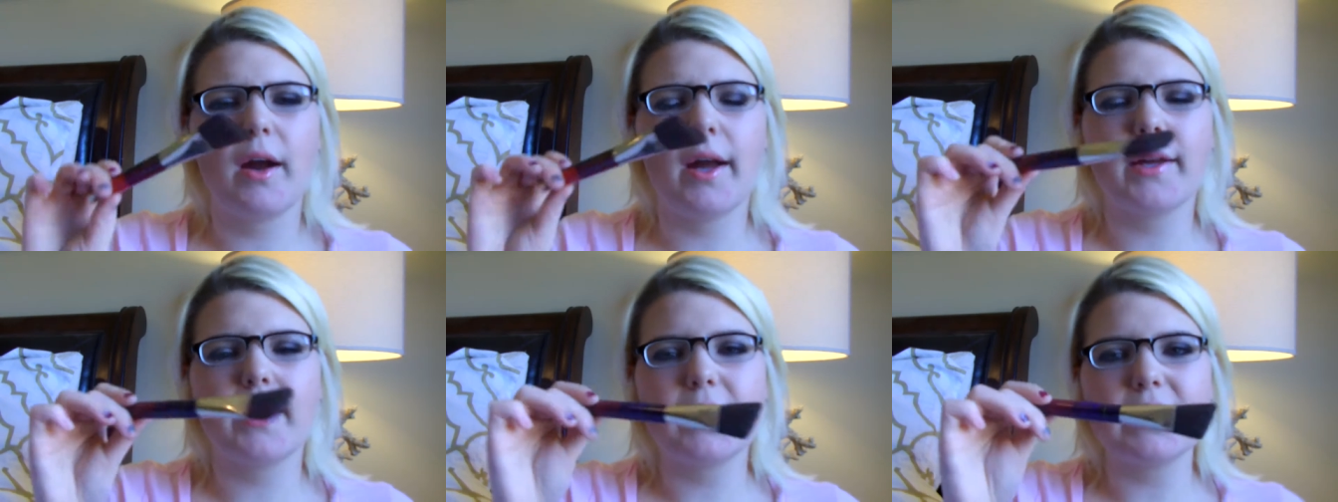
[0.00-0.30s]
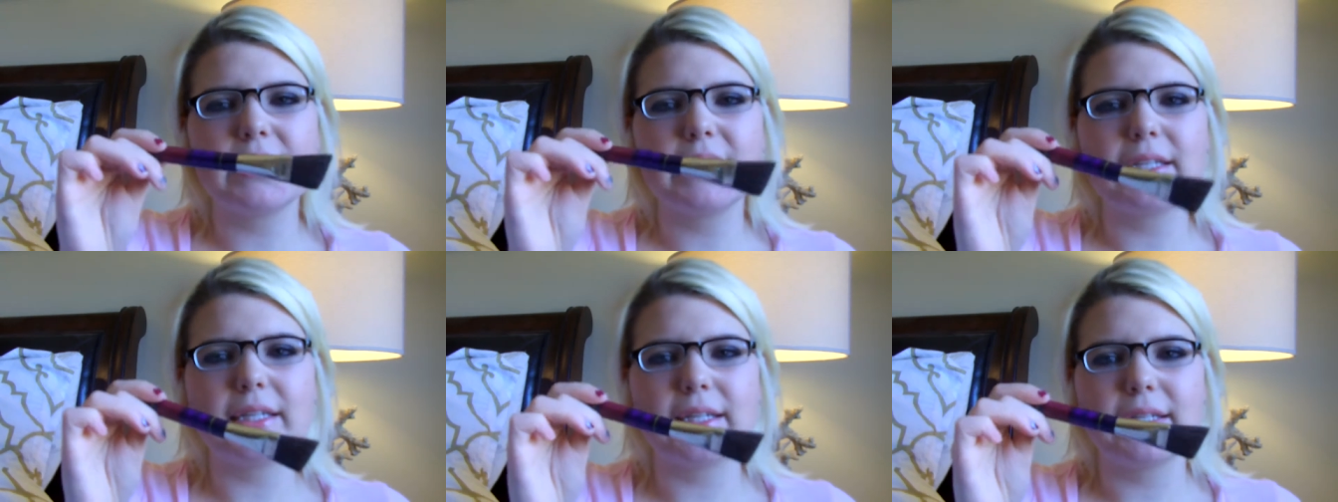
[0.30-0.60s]
I
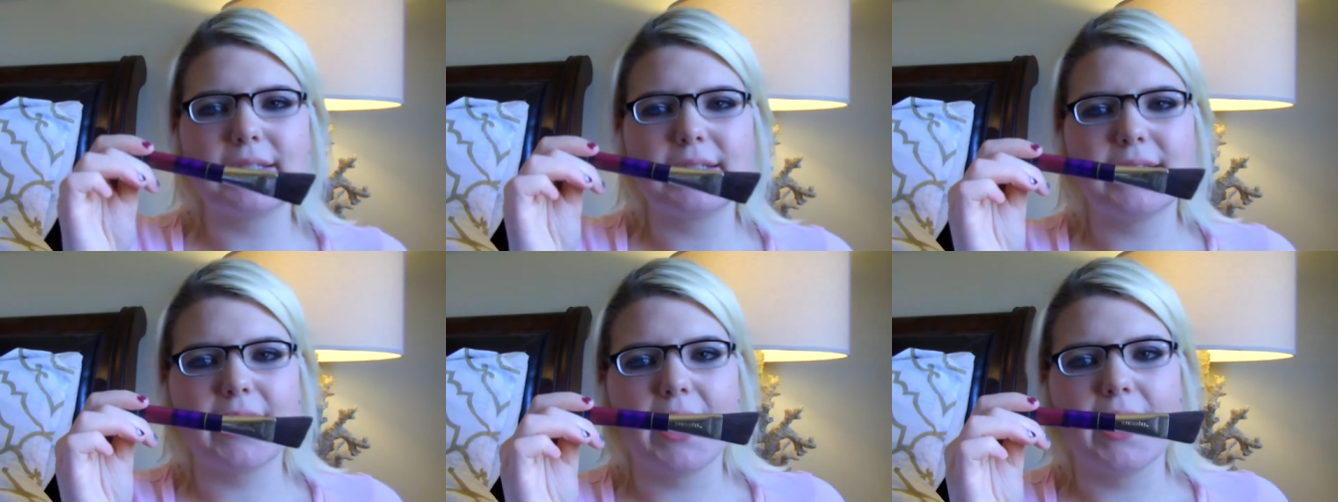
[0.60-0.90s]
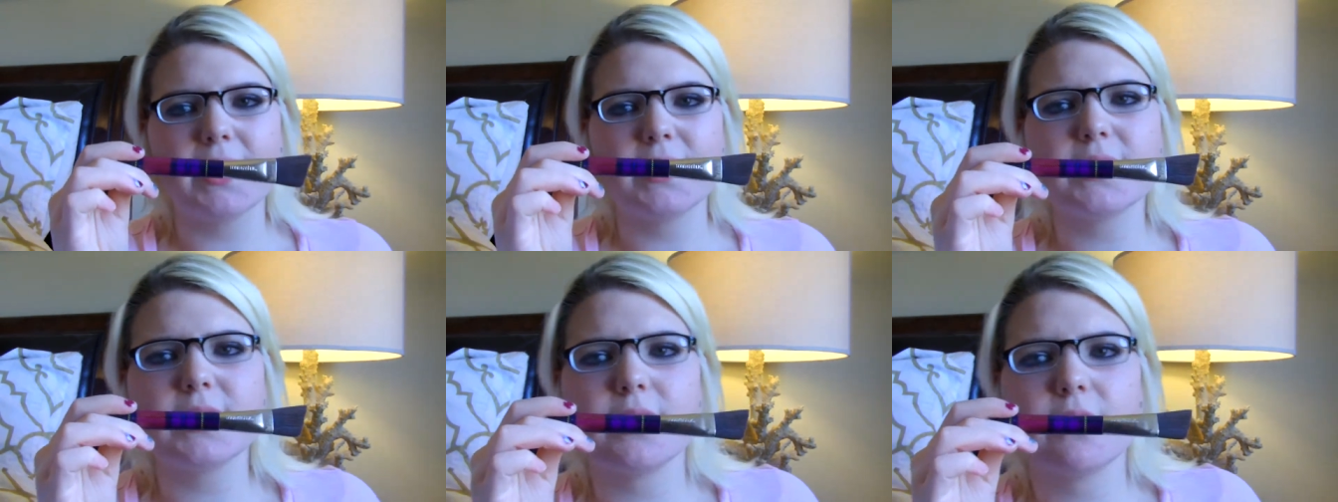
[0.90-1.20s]
got this in a
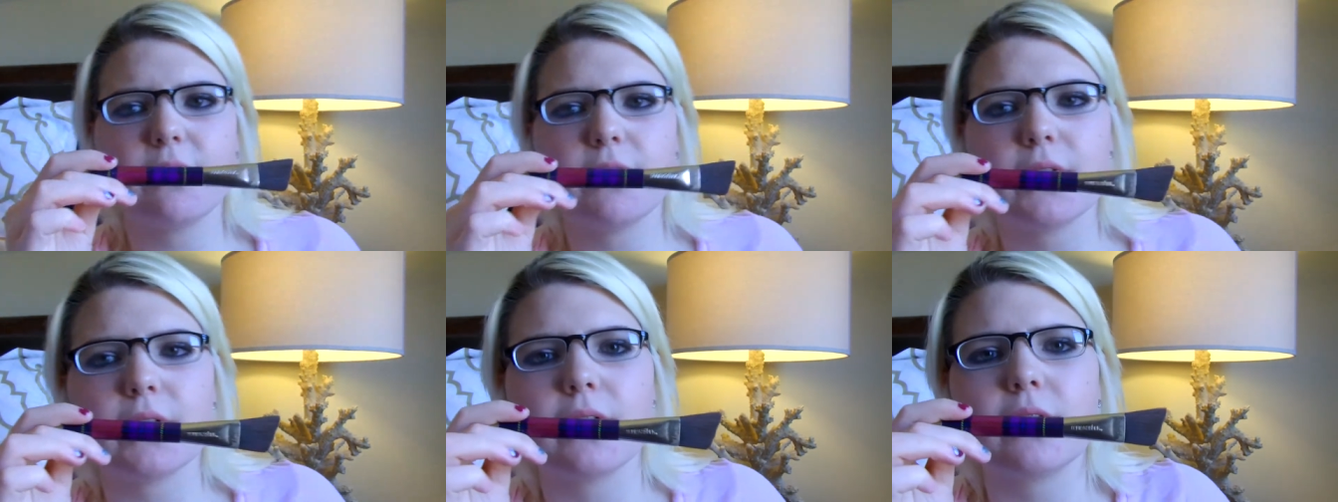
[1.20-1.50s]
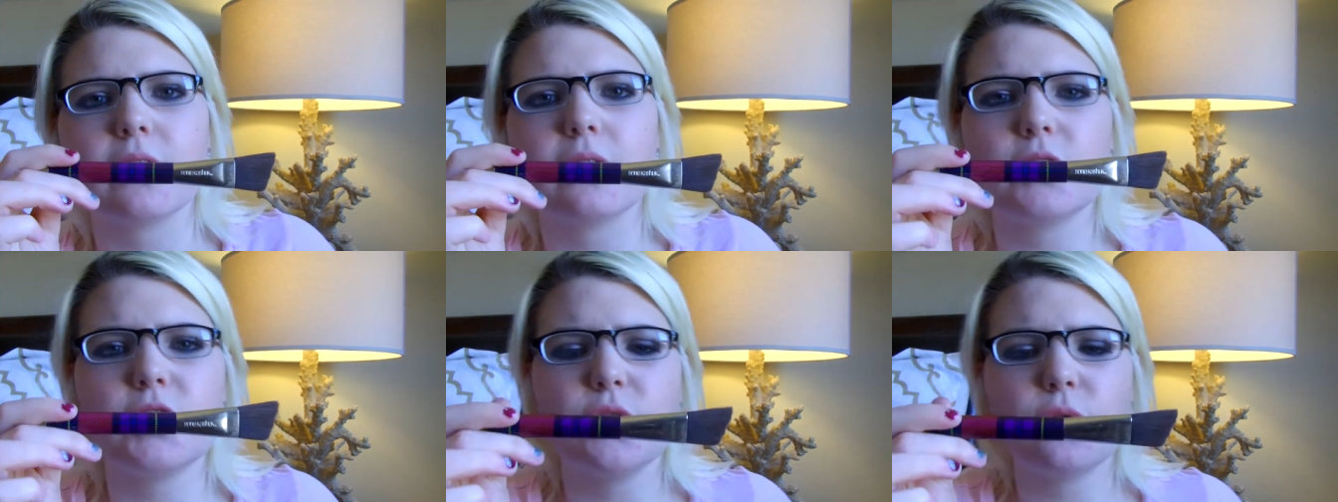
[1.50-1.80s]
set
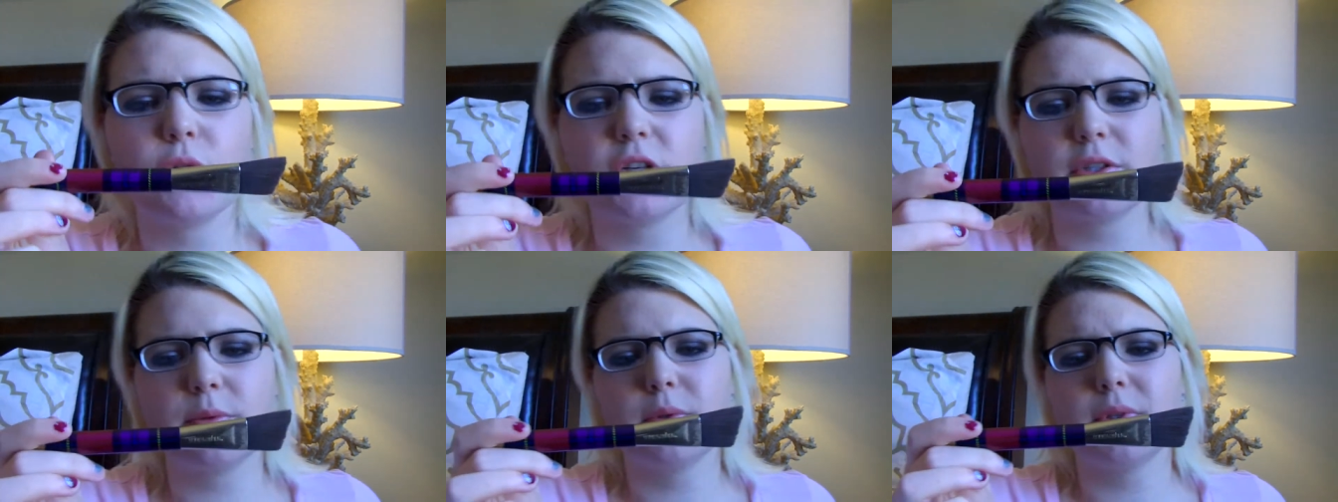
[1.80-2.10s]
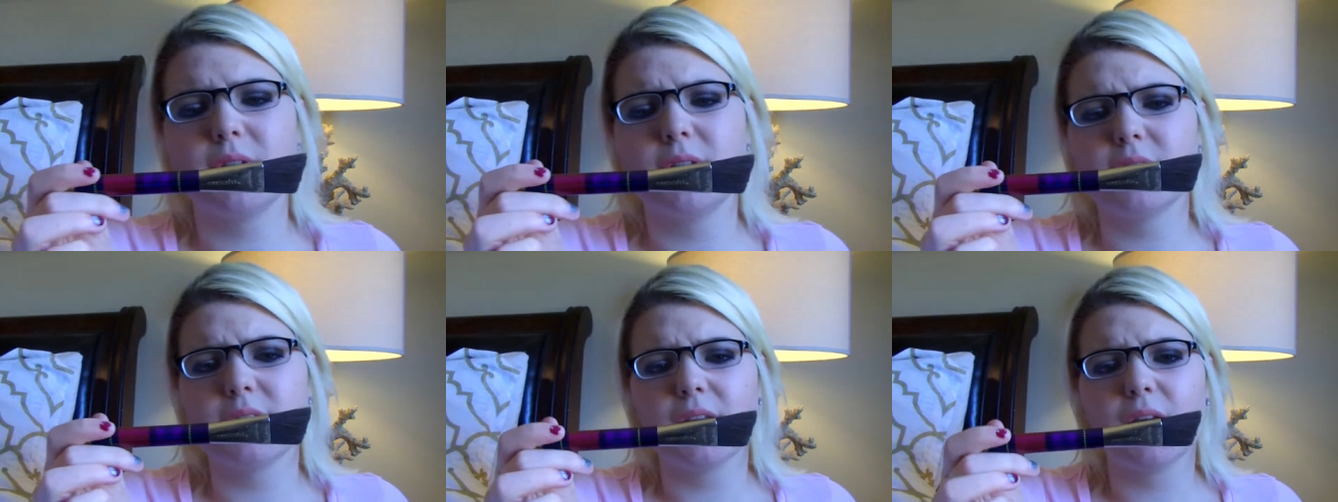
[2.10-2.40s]
for two
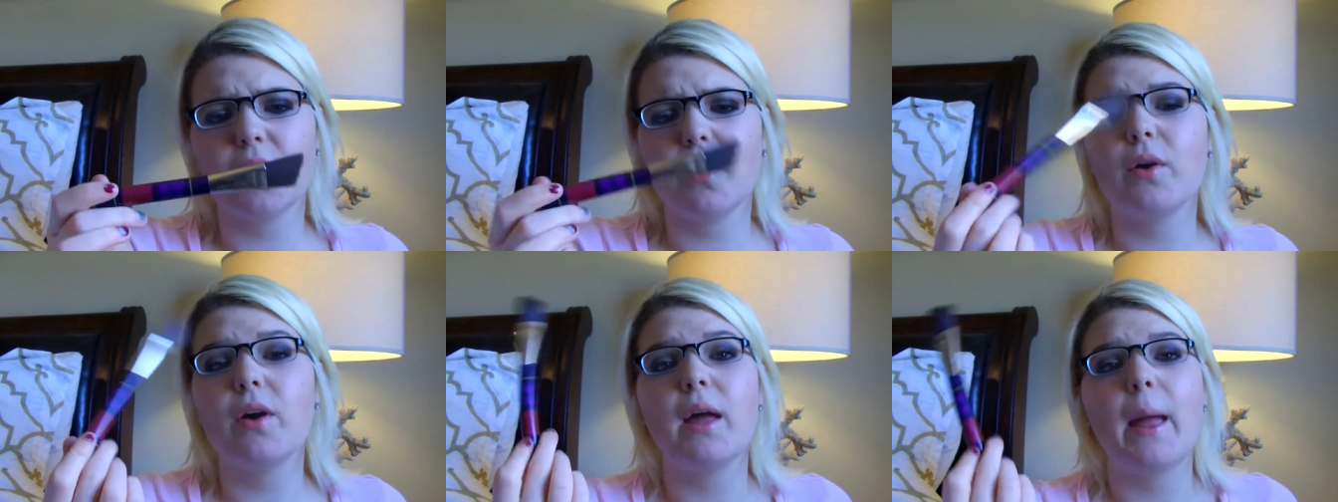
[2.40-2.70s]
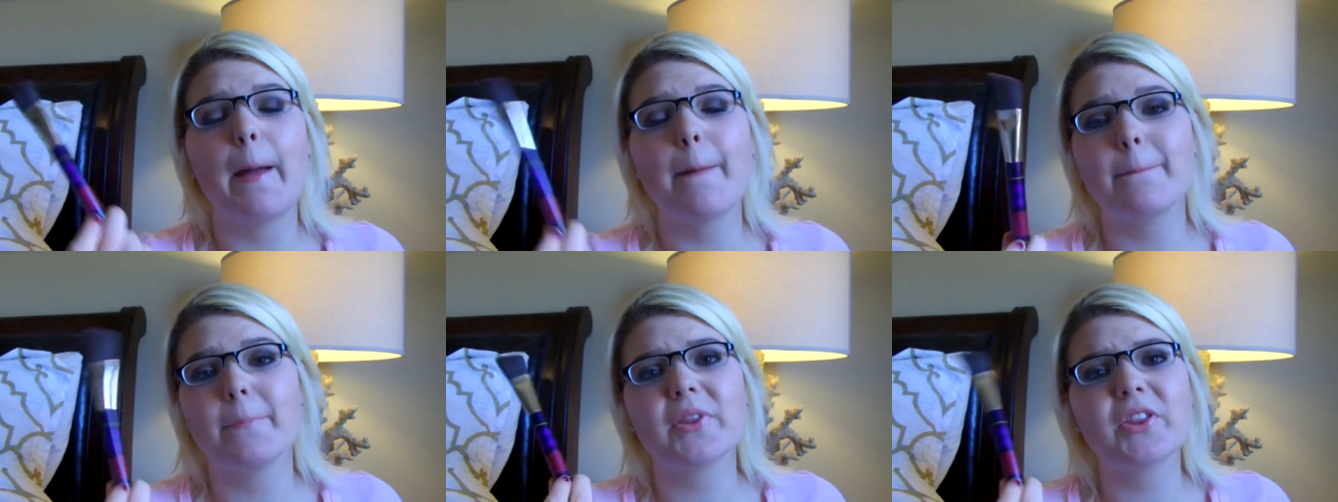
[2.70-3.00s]
Christmases ago,
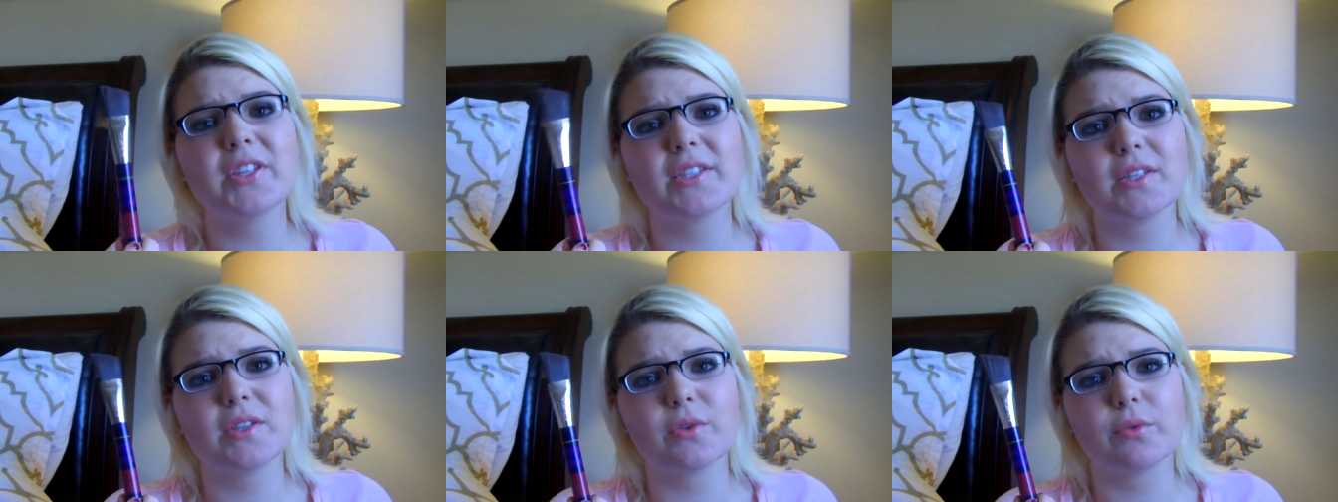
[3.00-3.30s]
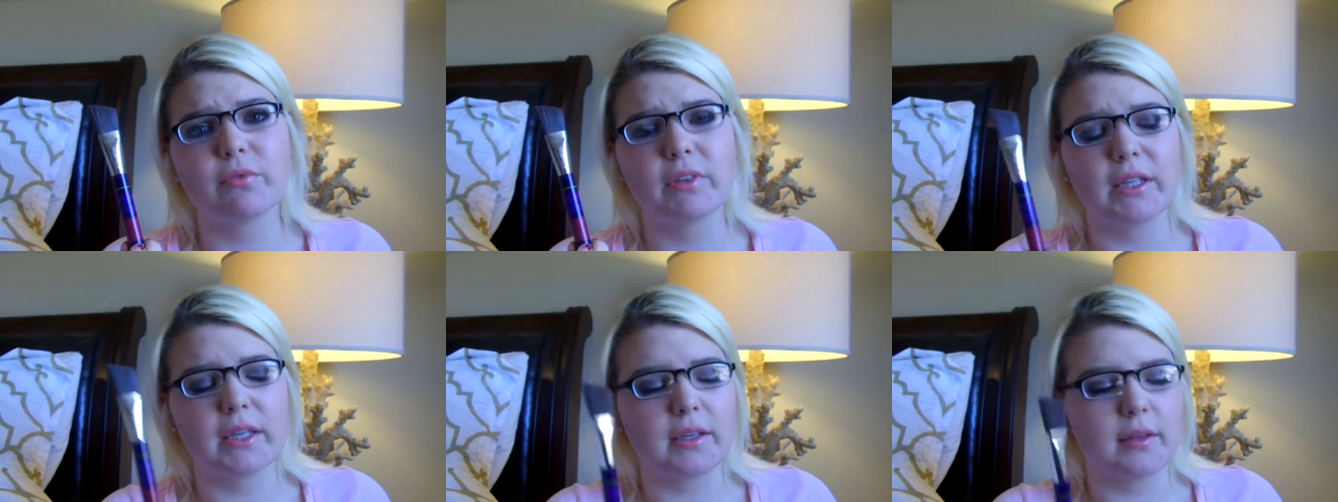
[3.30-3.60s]
but this is
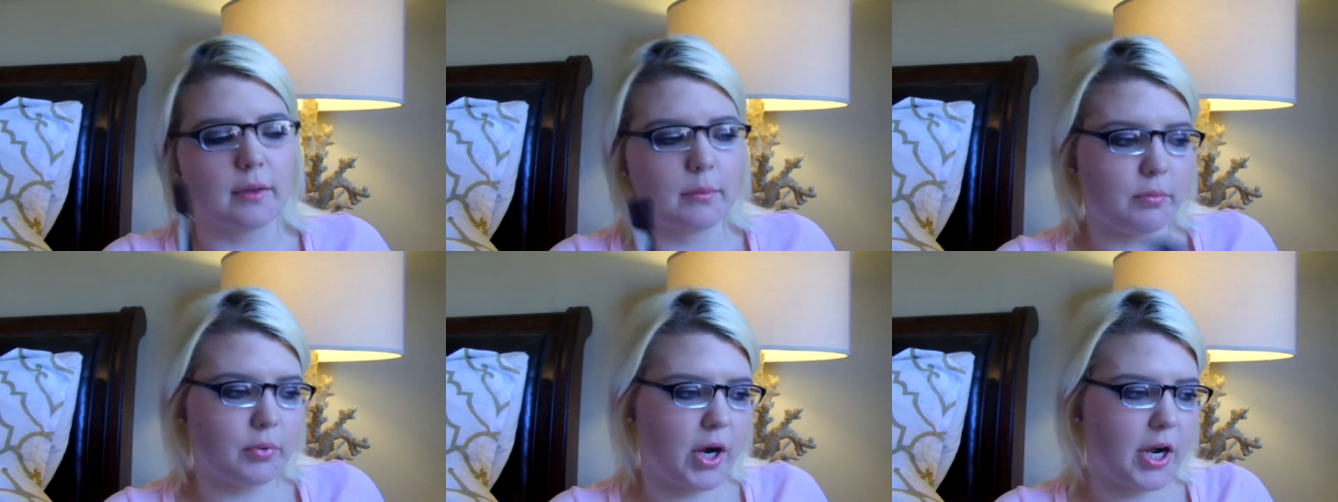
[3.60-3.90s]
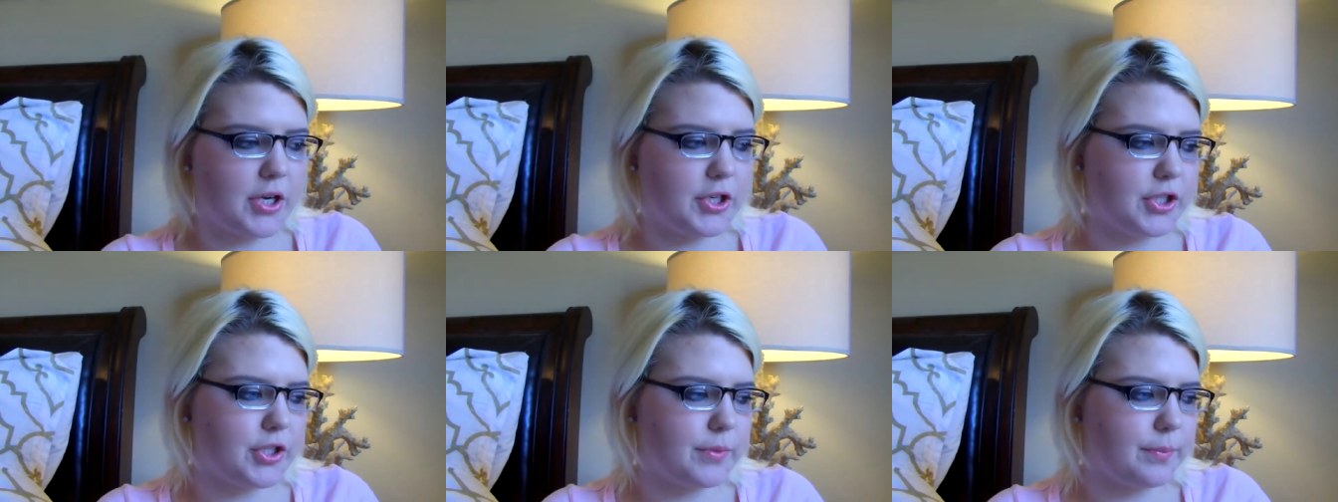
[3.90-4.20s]
a really good
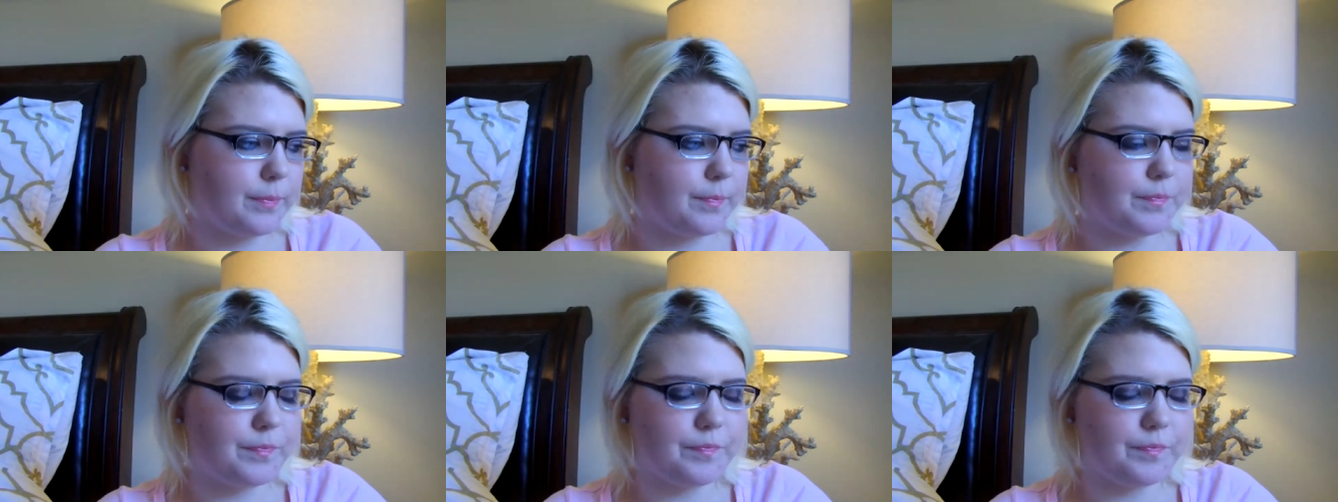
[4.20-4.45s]
brush.